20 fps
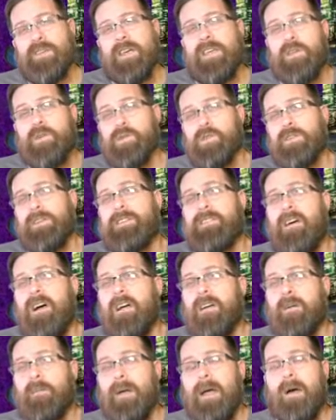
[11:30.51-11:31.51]
I usually
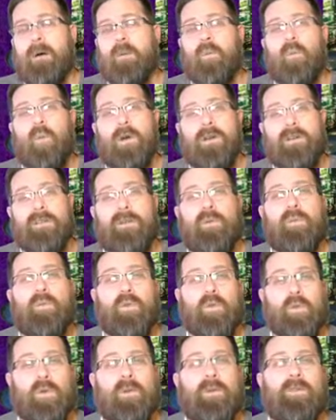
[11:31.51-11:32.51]
talk about what are the
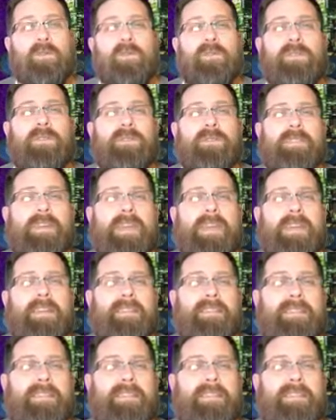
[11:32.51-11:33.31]
rules that